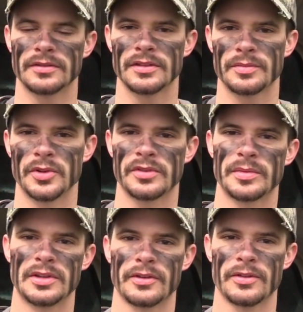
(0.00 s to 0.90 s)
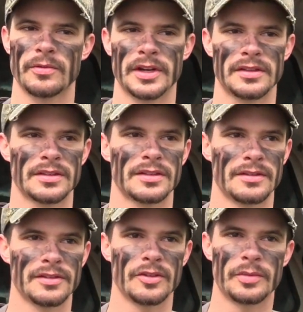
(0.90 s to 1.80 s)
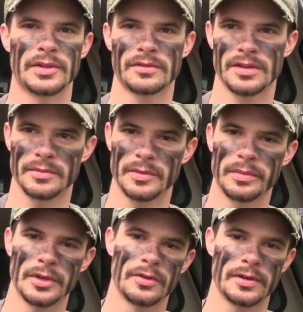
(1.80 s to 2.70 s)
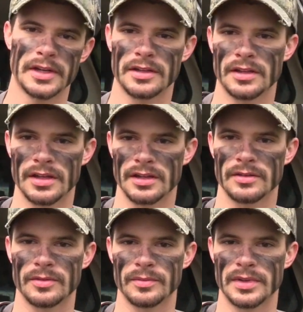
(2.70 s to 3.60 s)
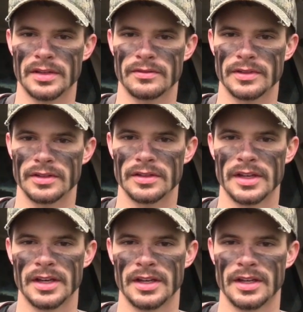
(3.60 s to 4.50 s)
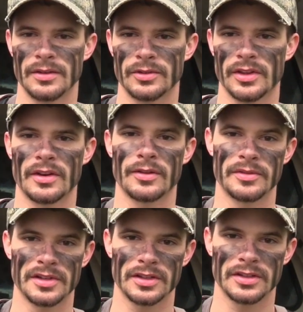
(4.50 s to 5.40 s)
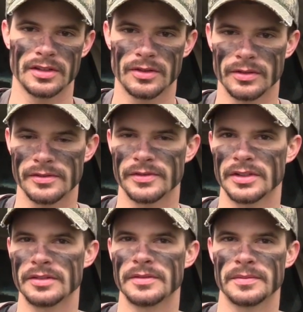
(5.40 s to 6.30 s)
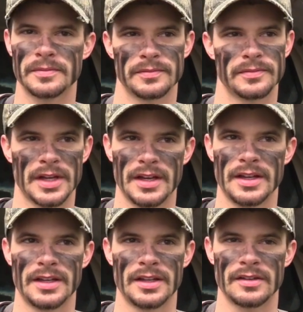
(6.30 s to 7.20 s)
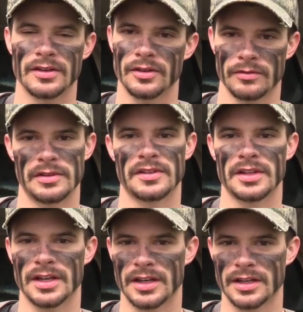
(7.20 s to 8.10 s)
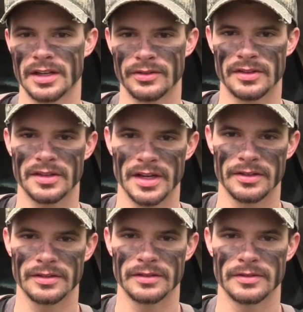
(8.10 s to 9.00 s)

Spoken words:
It's supposed to be northwest, so I was hoping it was going to blow right into that bean field, which I thought was actually a cornfield. Another reason you got to get out and scout.